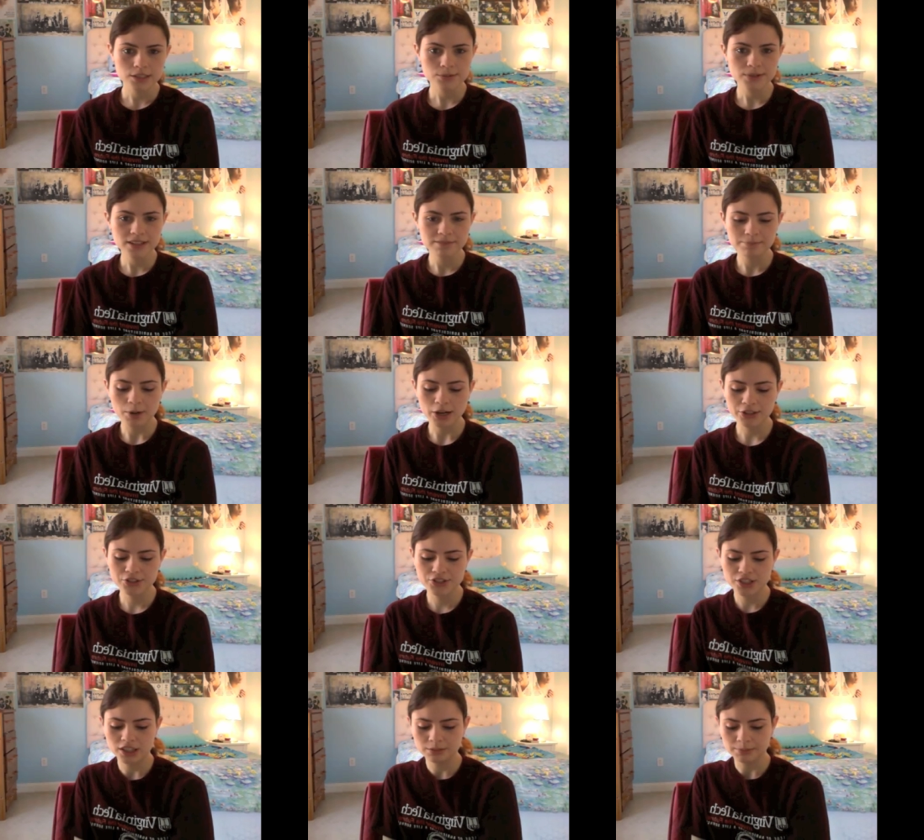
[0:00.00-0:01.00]
we have
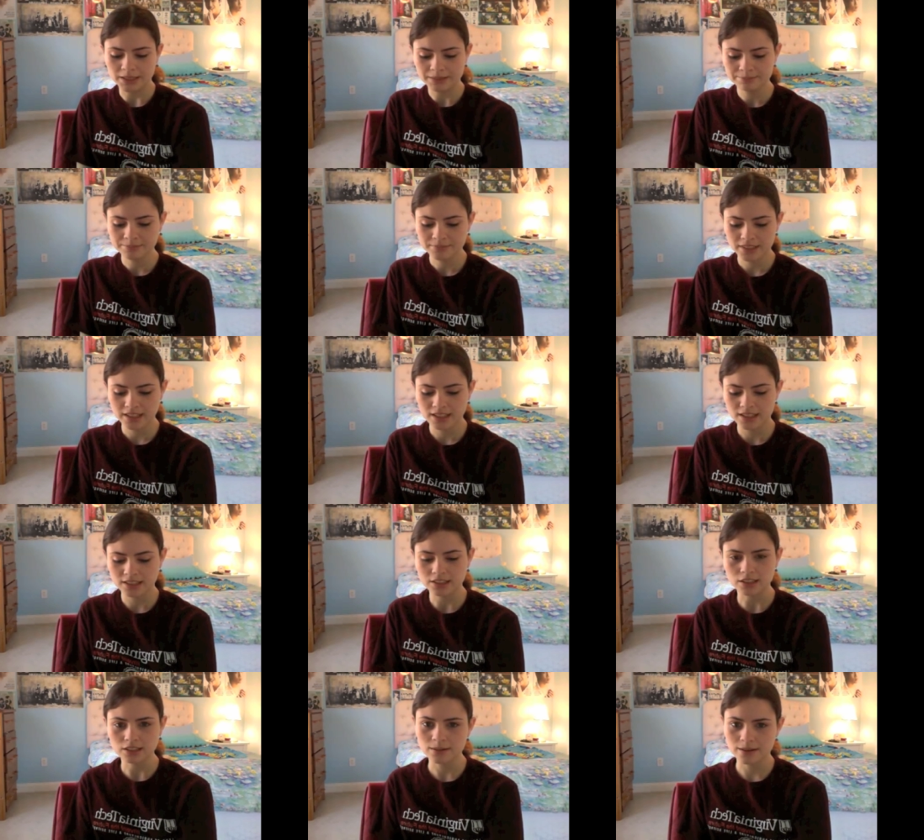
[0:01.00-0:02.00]
Park Jungmin, and I
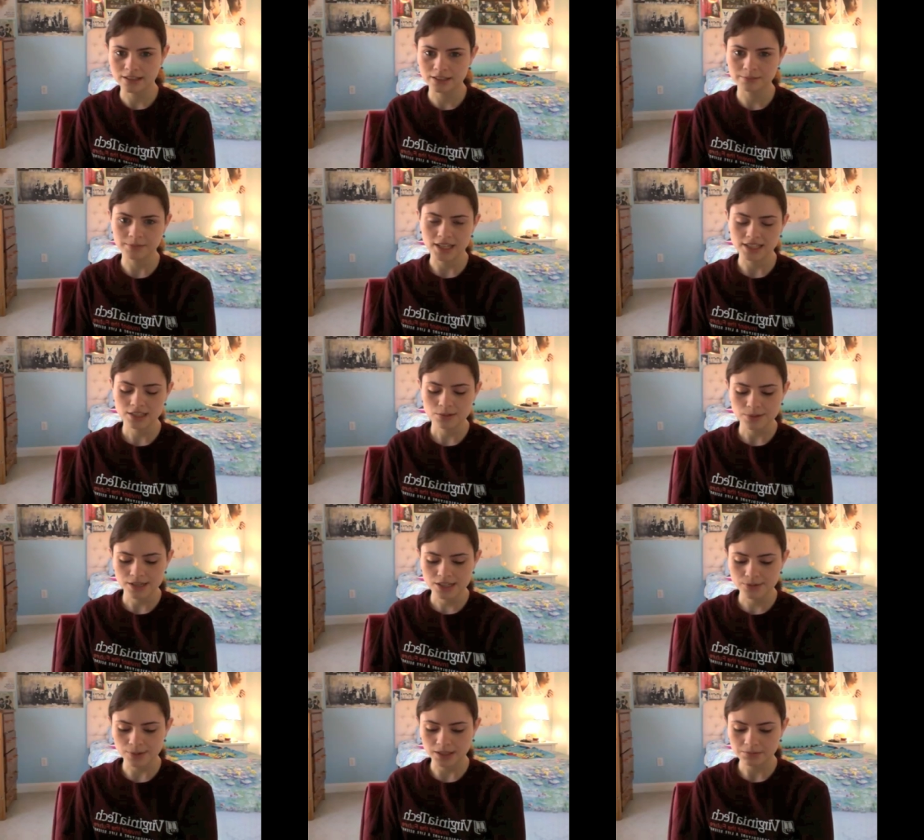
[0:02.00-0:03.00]
talked about him last week
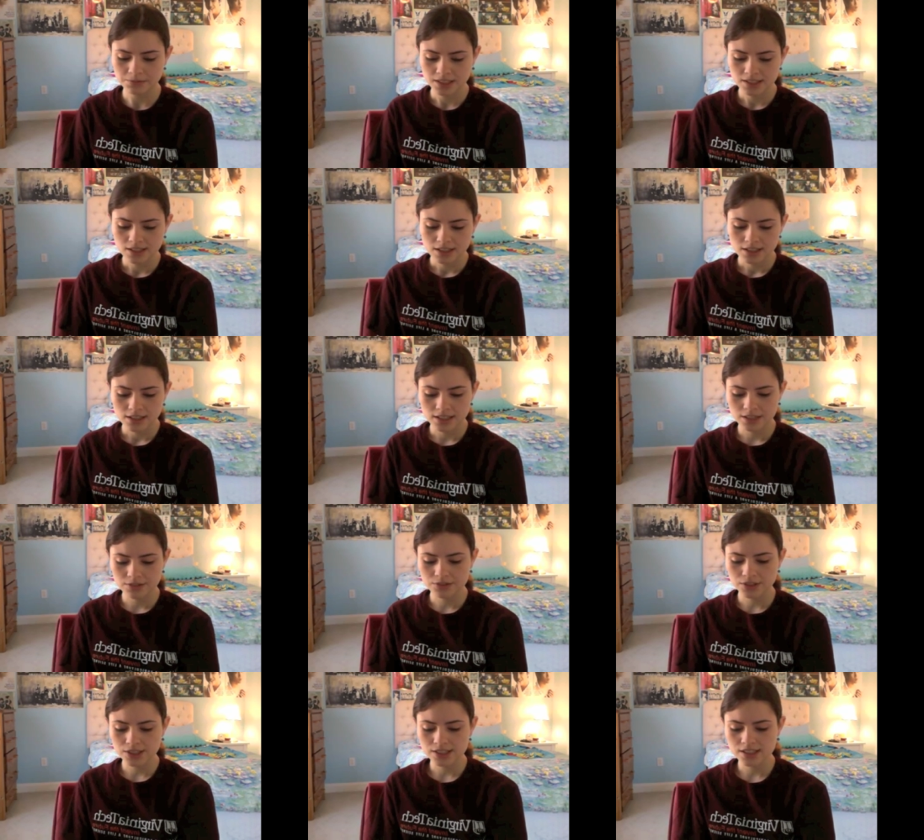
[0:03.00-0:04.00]
as well. He
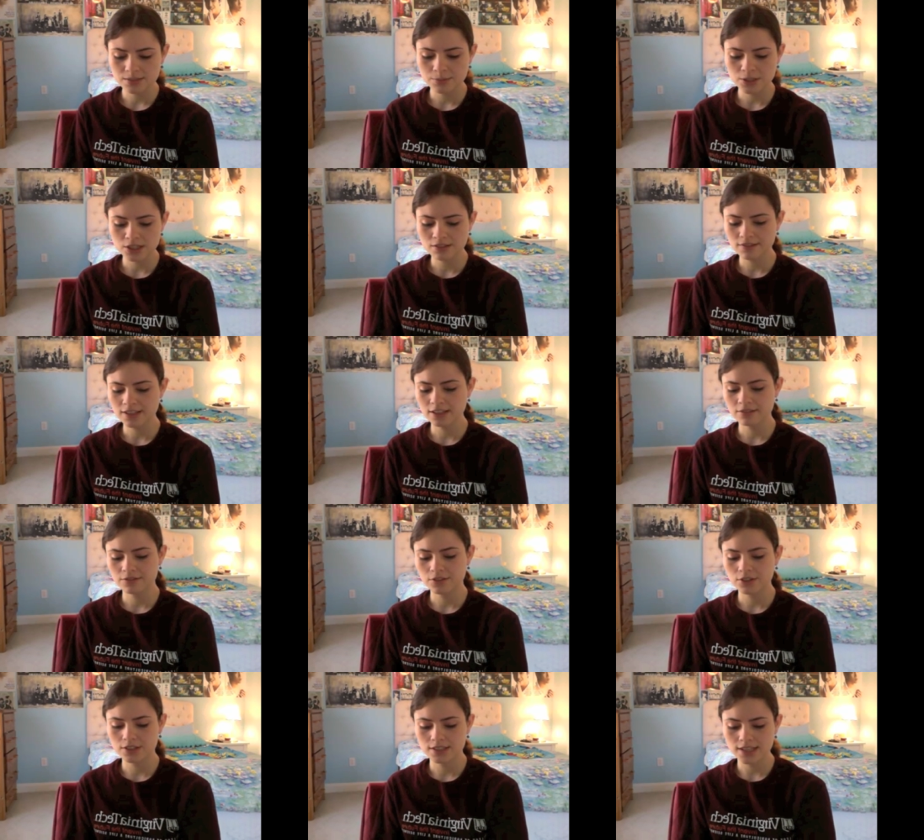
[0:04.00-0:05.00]
released a music video
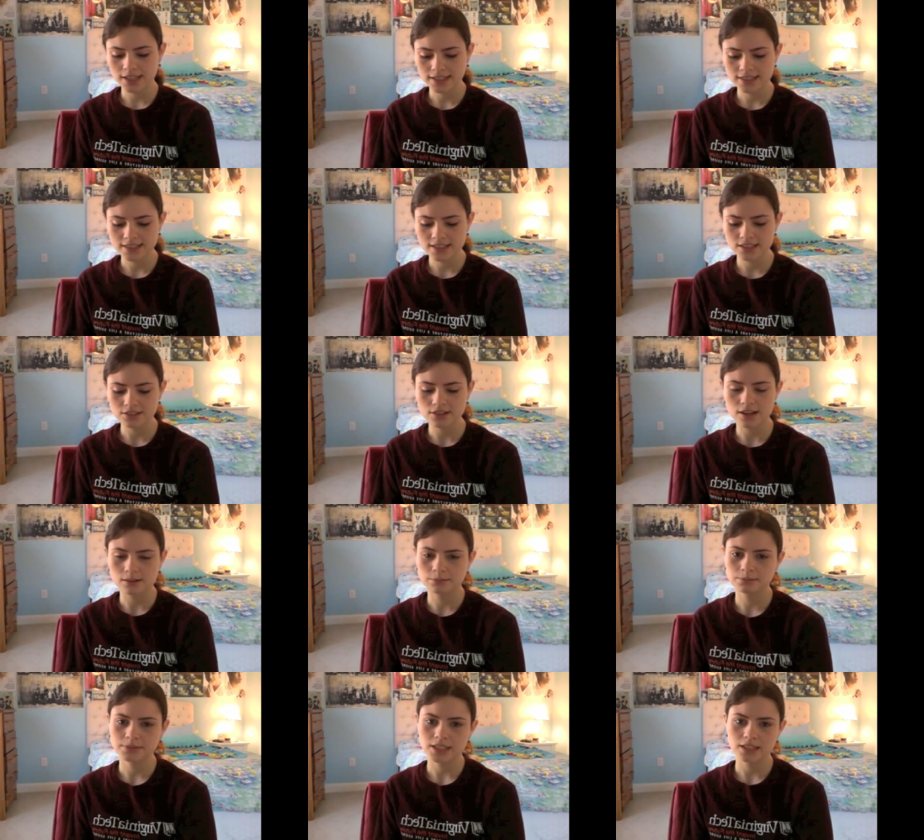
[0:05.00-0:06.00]
for his second single
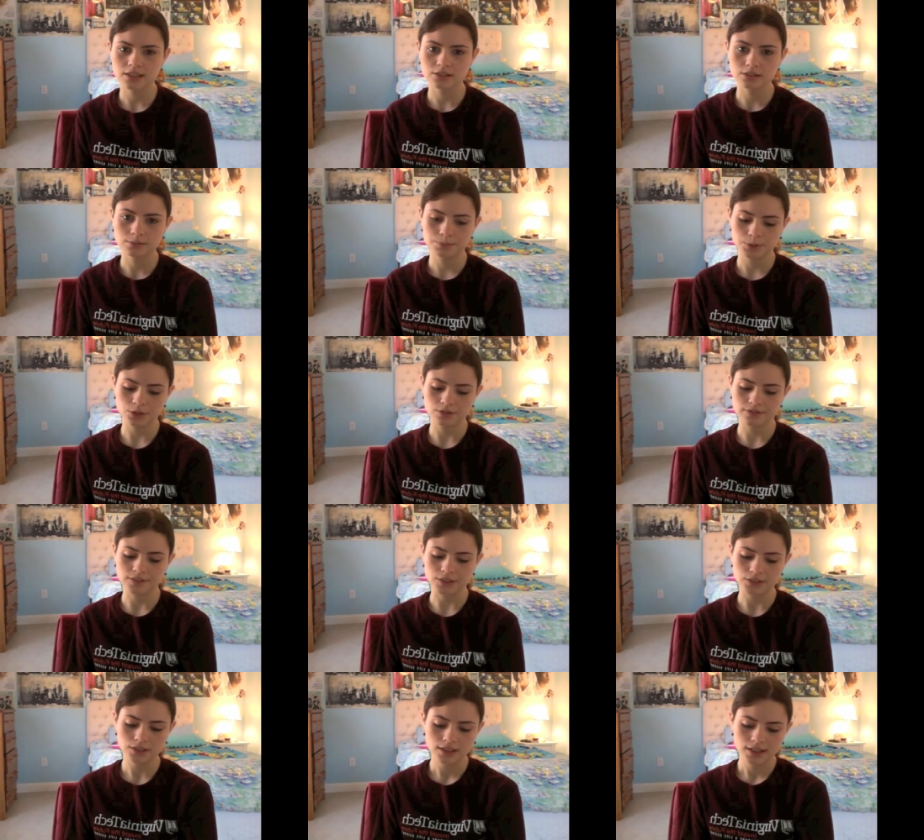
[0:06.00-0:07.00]
album titled
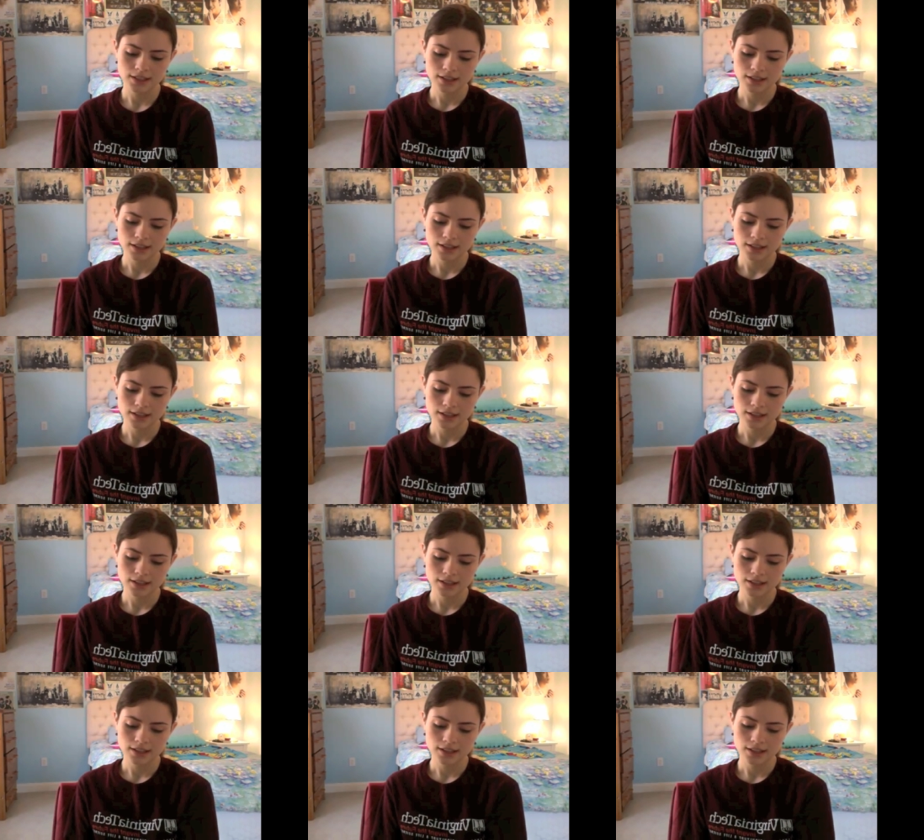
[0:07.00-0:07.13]
Beautiful.